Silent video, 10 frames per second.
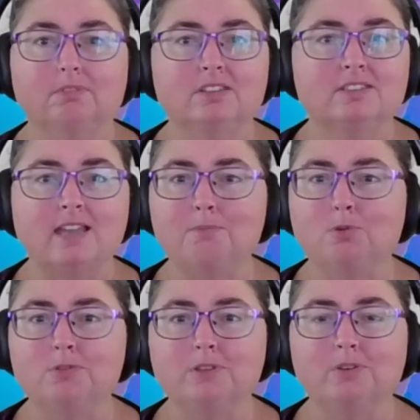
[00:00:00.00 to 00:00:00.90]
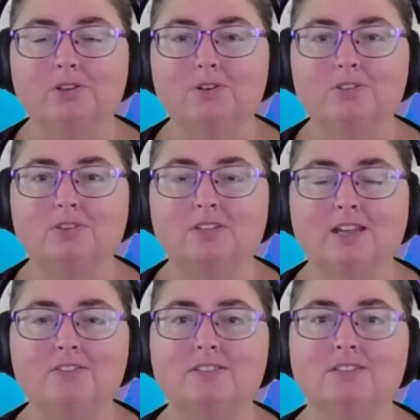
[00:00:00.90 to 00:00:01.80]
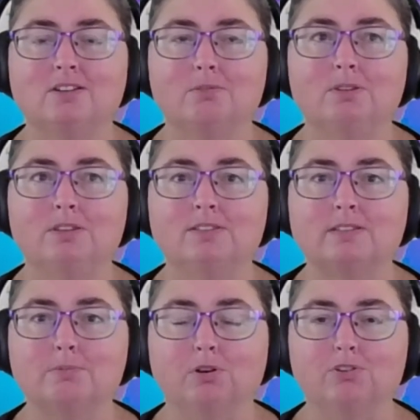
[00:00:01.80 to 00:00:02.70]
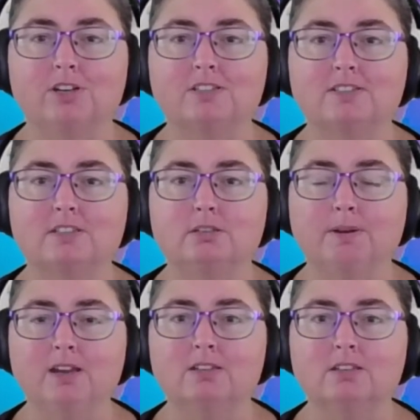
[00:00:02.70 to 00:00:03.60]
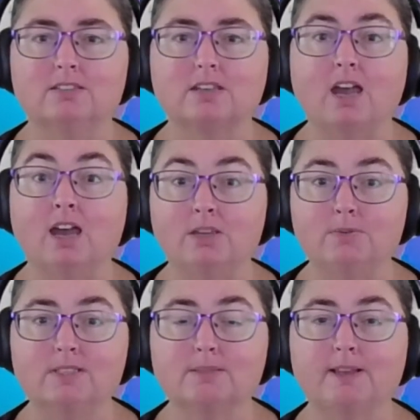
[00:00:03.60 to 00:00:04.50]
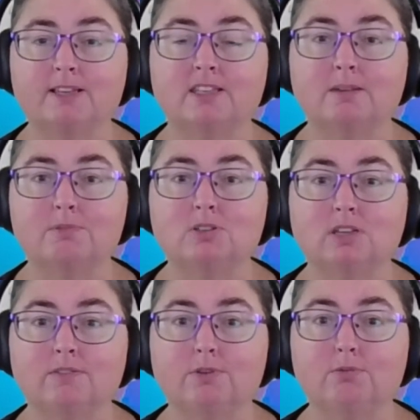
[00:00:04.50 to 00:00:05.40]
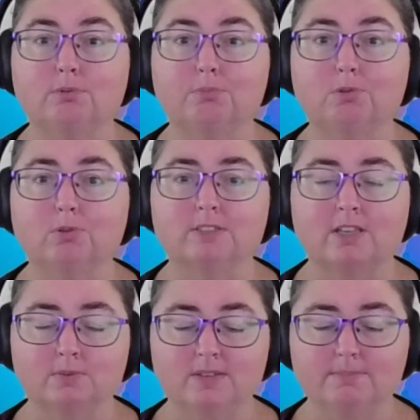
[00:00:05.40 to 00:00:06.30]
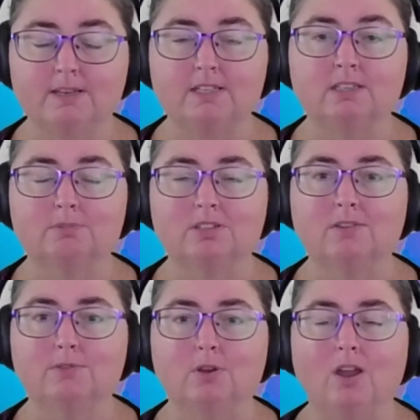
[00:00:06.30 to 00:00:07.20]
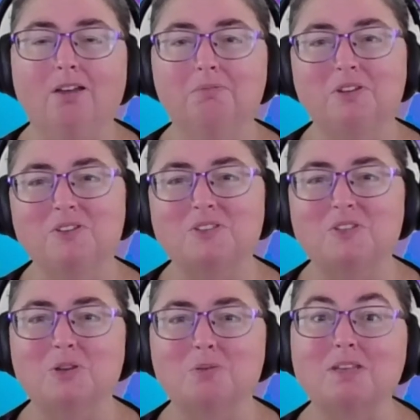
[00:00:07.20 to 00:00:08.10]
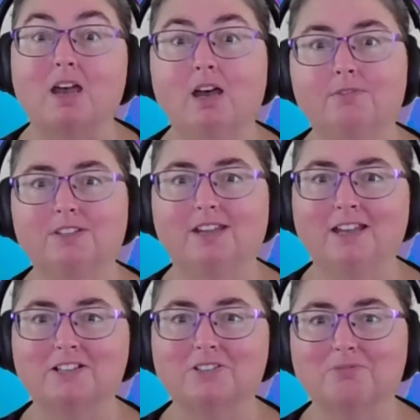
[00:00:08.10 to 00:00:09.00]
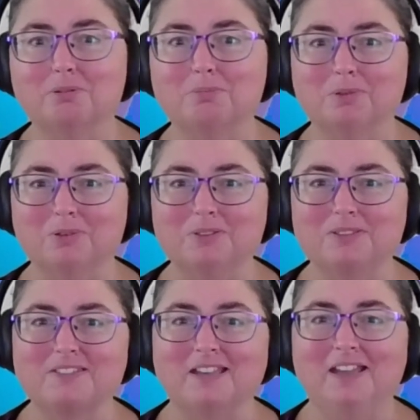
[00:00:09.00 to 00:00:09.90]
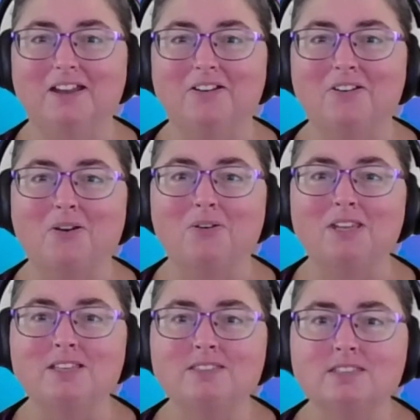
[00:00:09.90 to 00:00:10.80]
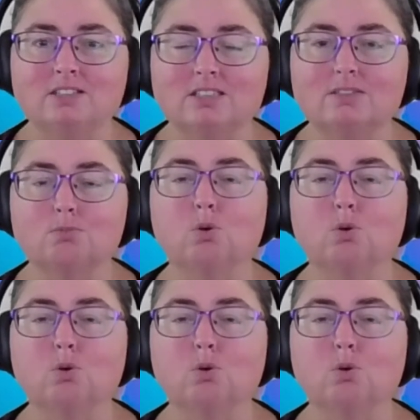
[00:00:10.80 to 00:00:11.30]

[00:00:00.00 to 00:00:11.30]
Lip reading: The same also occurs on the other side with your subcontractors and your partners. Are you expecting them to give you reports? Are you expecting them to give you, I'm going to use the terms after action reports on incidents?